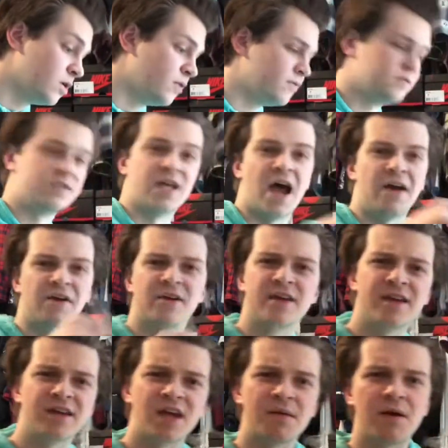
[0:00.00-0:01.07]
Tiger
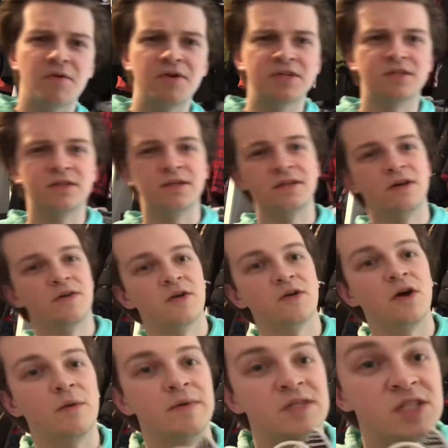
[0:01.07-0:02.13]
King came out recently, they
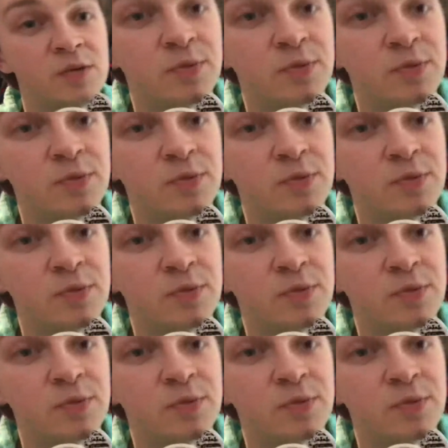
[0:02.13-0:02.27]
call me Zebra